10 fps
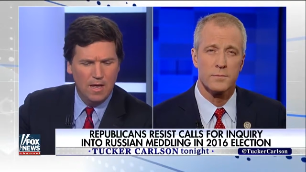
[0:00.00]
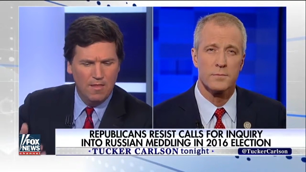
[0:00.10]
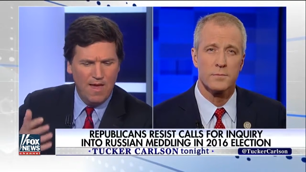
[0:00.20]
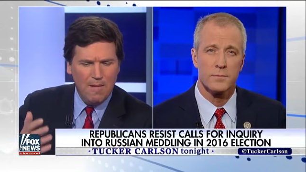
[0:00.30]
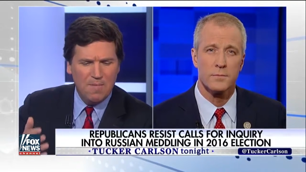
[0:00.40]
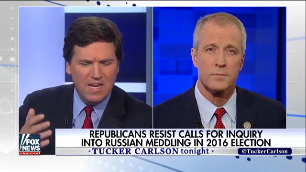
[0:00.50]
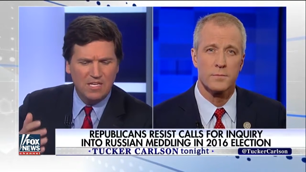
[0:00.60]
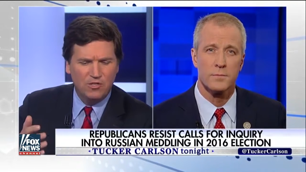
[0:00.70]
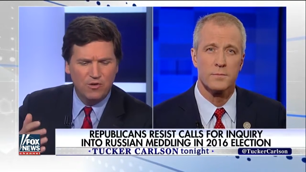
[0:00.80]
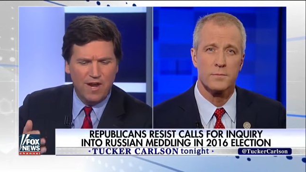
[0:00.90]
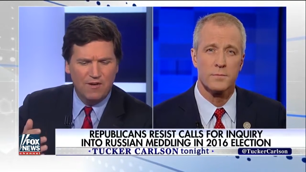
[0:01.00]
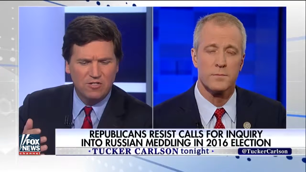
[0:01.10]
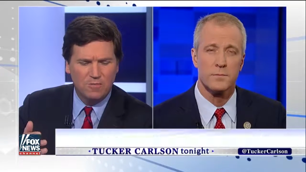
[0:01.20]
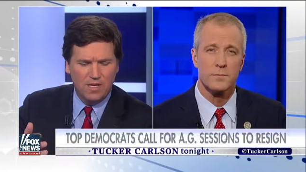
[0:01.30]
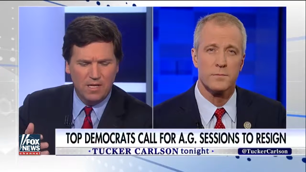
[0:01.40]
Speaker 1: That meeting turned out
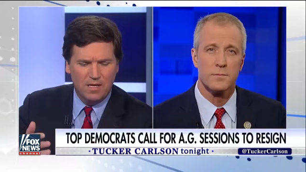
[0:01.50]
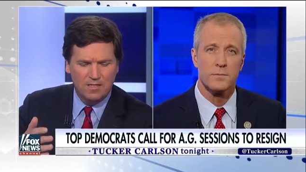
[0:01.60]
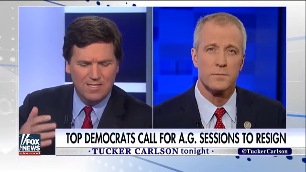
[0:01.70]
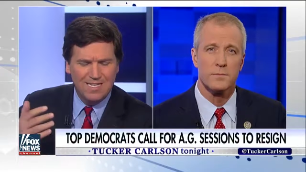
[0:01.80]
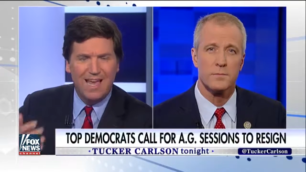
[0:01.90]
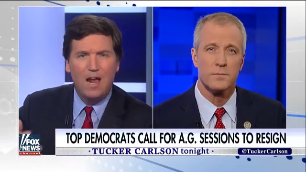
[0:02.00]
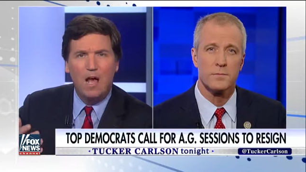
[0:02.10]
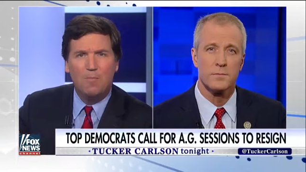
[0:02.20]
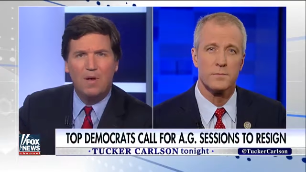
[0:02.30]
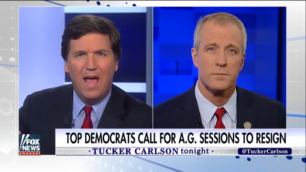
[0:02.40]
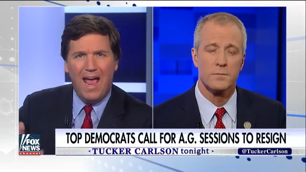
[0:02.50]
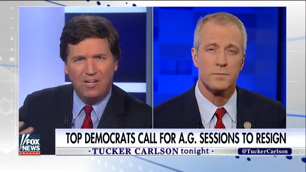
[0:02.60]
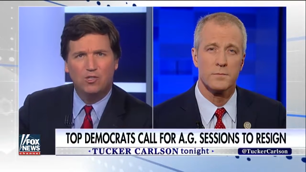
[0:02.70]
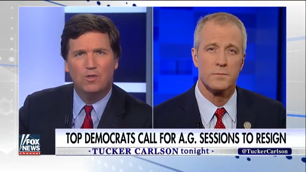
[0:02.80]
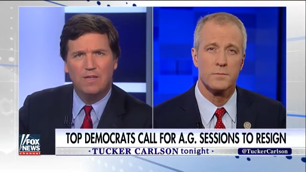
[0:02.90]
to be set up
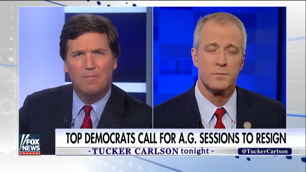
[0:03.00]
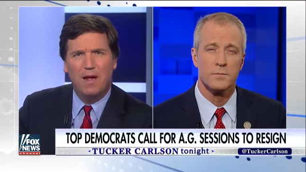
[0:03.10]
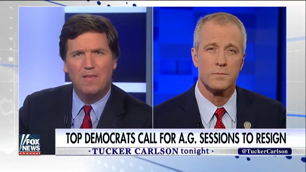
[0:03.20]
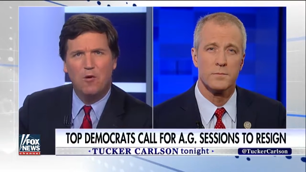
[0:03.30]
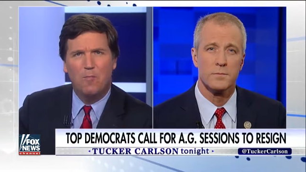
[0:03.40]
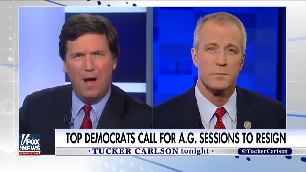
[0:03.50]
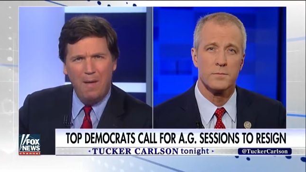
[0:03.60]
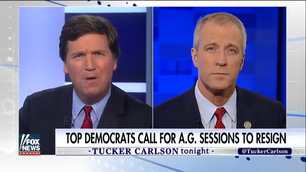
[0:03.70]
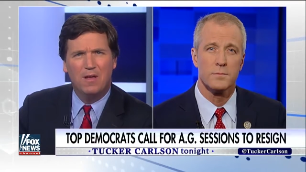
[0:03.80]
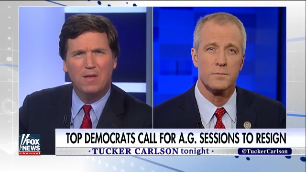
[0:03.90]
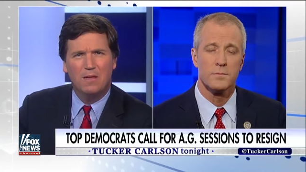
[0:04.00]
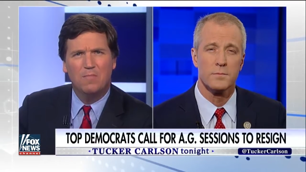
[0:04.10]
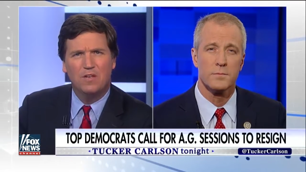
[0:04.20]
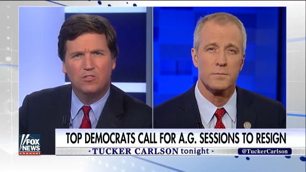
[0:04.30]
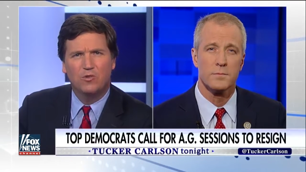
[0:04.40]
actually by the Obama
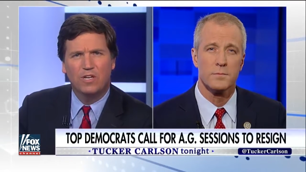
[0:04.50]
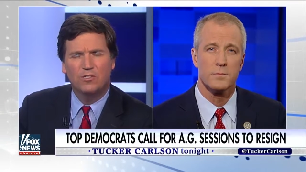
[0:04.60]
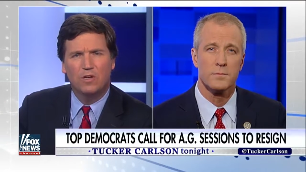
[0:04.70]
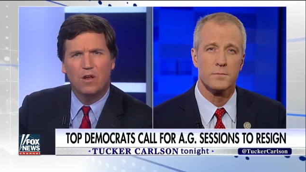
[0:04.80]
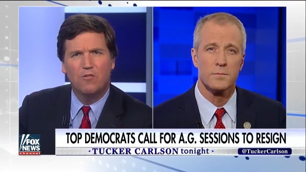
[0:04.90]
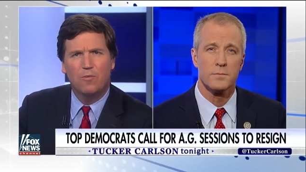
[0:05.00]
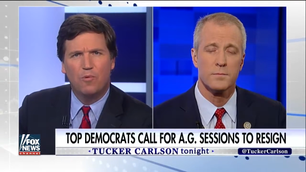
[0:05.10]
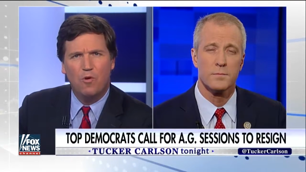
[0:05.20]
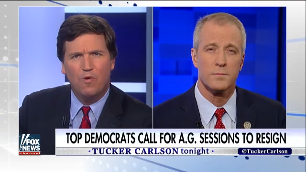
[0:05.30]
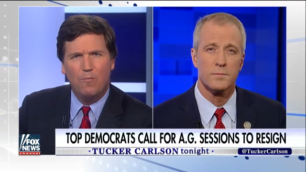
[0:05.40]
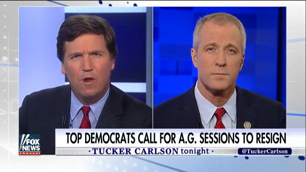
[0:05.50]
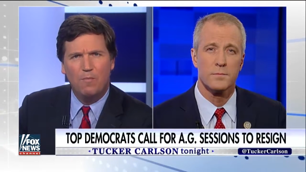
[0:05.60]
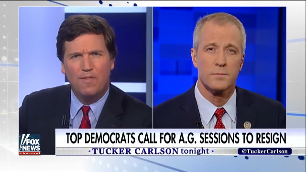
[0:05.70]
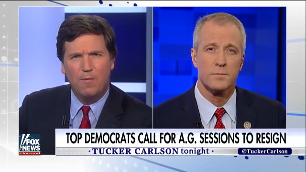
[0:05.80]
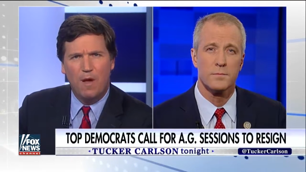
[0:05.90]
administration under a program run
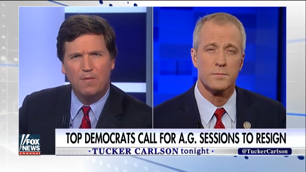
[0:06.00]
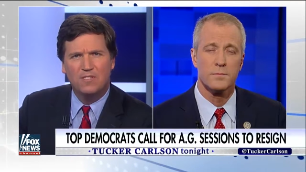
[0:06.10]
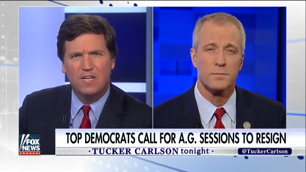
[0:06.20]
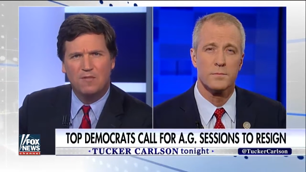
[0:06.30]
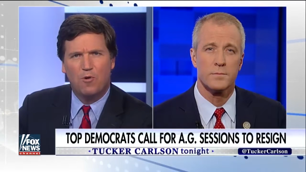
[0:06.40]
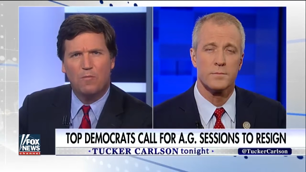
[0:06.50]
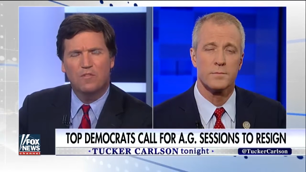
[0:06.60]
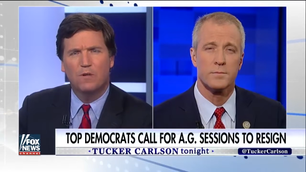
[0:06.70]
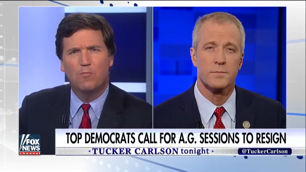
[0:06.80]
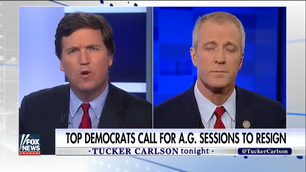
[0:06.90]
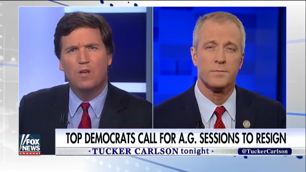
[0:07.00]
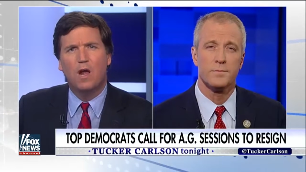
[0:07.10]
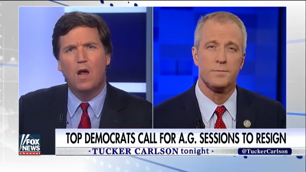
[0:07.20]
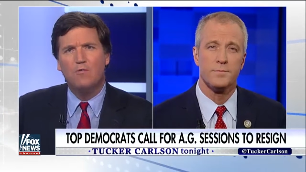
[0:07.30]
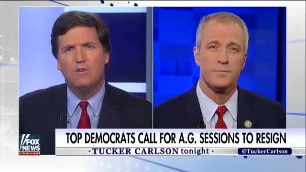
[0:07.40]
by the Obama State Department that brought in
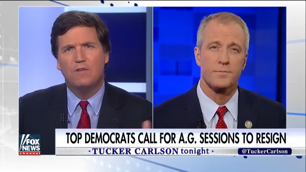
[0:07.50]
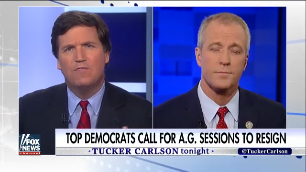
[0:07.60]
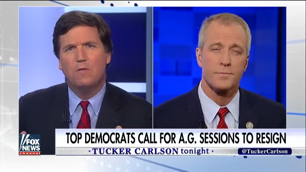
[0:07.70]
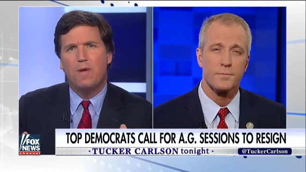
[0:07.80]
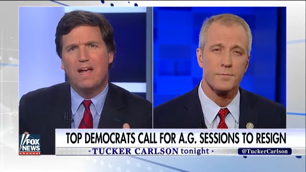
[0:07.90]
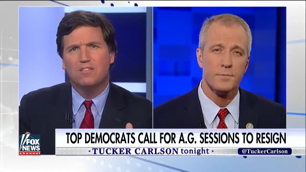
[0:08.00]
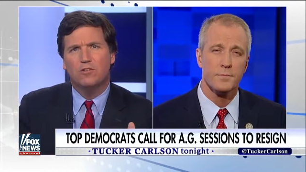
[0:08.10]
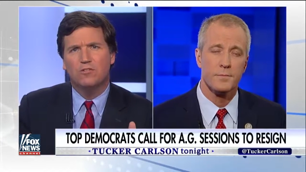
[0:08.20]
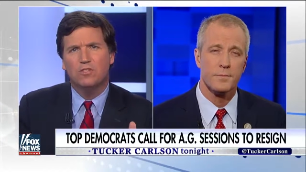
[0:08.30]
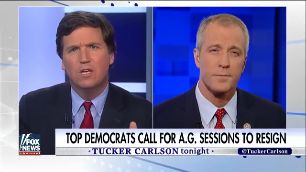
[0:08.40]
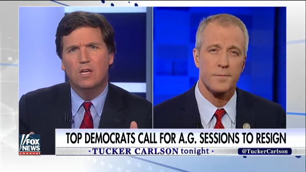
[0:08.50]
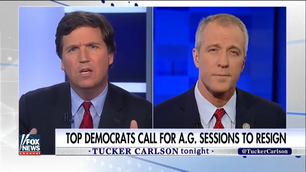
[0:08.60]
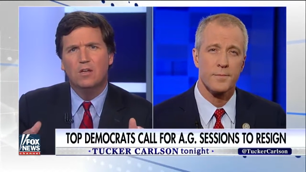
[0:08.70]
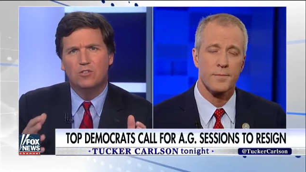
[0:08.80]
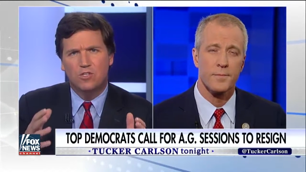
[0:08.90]
100 different ambassadors
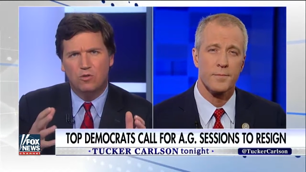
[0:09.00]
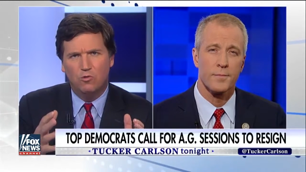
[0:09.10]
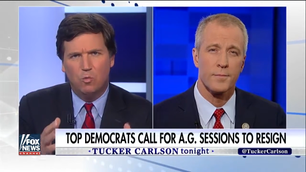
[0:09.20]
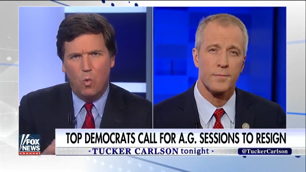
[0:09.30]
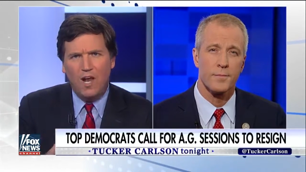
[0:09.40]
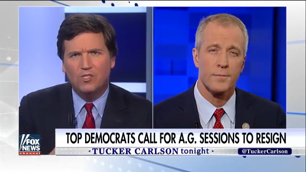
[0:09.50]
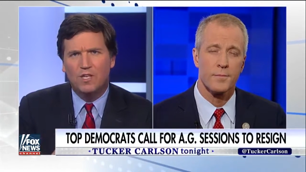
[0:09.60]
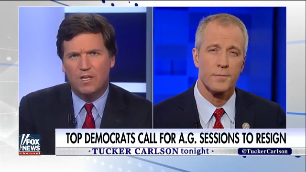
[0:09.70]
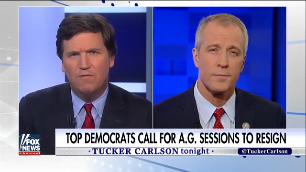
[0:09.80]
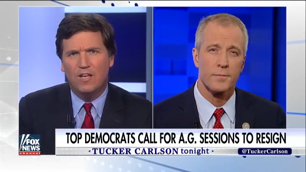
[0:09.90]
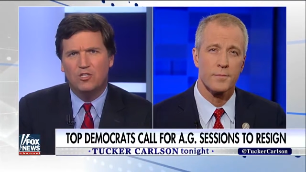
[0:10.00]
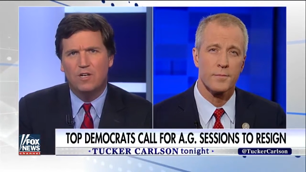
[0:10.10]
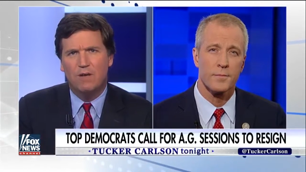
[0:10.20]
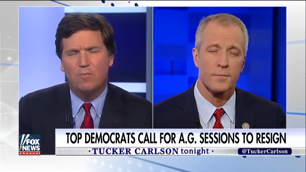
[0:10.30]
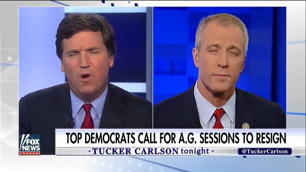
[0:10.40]
to watch the
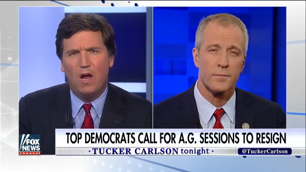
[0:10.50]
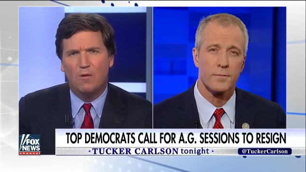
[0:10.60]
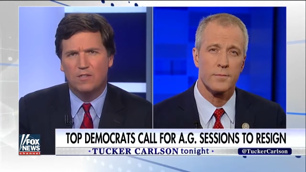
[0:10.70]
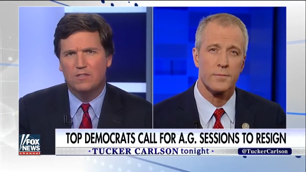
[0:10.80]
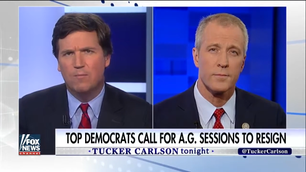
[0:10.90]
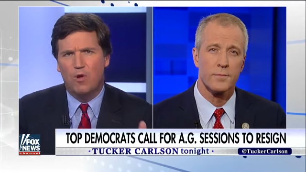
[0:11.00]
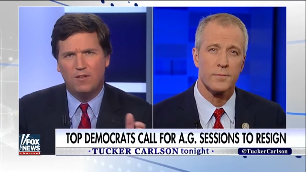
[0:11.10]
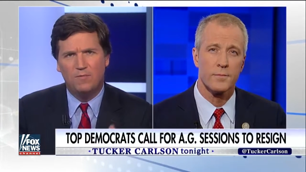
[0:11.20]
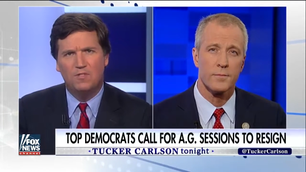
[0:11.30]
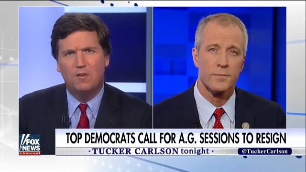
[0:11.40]
convention in progress. And they brought this